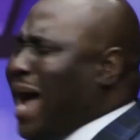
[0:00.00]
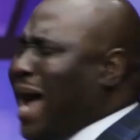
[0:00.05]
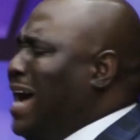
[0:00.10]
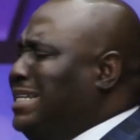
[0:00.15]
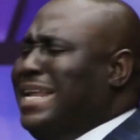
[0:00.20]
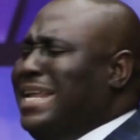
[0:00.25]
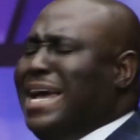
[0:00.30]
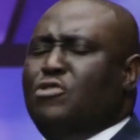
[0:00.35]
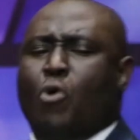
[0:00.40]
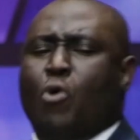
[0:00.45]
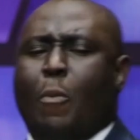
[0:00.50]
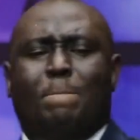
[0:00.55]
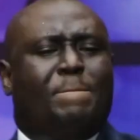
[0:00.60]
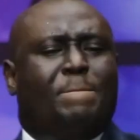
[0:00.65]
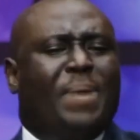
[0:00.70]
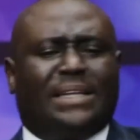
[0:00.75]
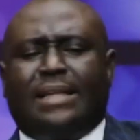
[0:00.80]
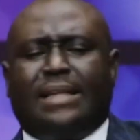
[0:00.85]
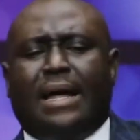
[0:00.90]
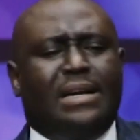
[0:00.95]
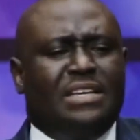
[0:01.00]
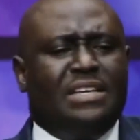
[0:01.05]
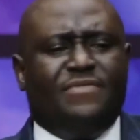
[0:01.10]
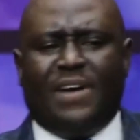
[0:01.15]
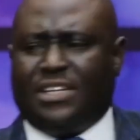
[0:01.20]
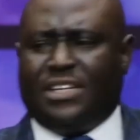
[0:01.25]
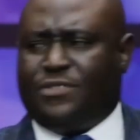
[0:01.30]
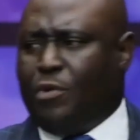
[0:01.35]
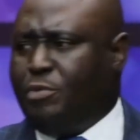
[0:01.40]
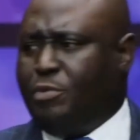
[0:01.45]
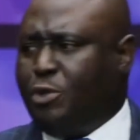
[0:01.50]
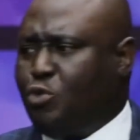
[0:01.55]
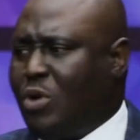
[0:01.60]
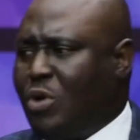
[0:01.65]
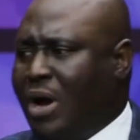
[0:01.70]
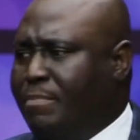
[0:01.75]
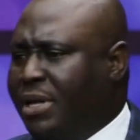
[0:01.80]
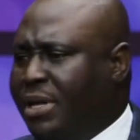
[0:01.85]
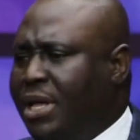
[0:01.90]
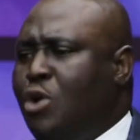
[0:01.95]
Are there no better rivers for me to
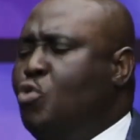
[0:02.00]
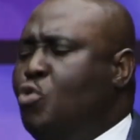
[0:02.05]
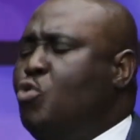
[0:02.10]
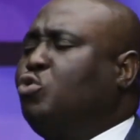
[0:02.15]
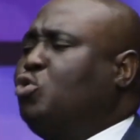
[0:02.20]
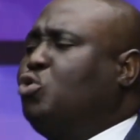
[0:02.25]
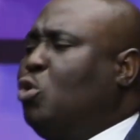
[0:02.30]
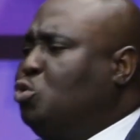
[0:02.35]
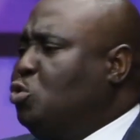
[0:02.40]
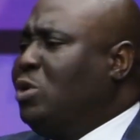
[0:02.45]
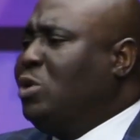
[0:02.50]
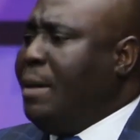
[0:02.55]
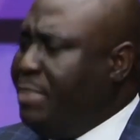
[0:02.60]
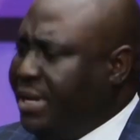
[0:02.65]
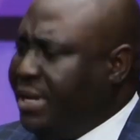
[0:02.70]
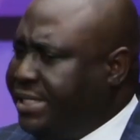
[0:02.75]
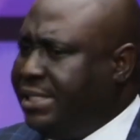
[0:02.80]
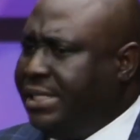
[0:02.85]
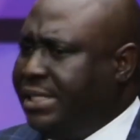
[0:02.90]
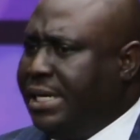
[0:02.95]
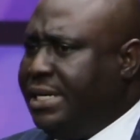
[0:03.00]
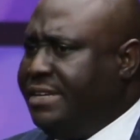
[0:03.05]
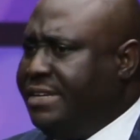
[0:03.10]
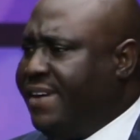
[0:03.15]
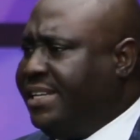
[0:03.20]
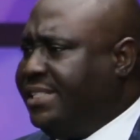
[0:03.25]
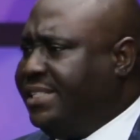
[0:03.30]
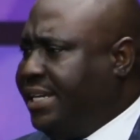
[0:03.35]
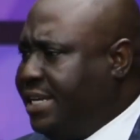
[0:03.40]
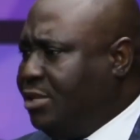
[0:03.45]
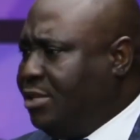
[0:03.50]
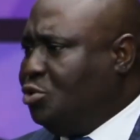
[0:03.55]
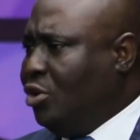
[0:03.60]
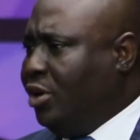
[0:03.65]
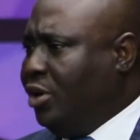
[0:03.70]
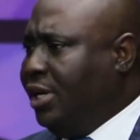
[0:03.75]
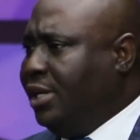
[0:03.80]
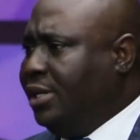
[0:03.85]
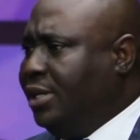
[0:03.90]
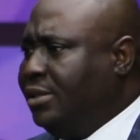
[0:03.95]
go and bathe? Who told you that bathing in the river is the key to
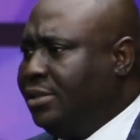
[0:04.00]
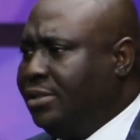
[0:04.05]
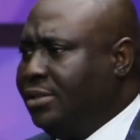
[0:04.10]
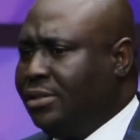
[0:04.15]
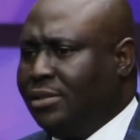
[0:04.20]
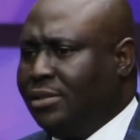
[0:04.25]
your healing?